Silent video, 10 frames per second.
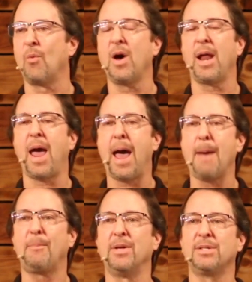what
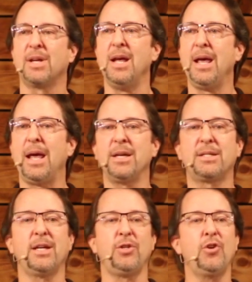happens is
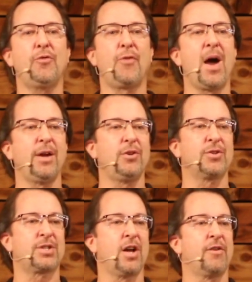that you find
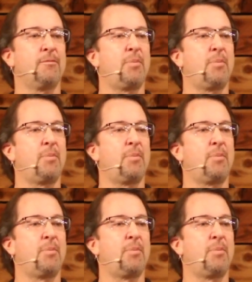yourself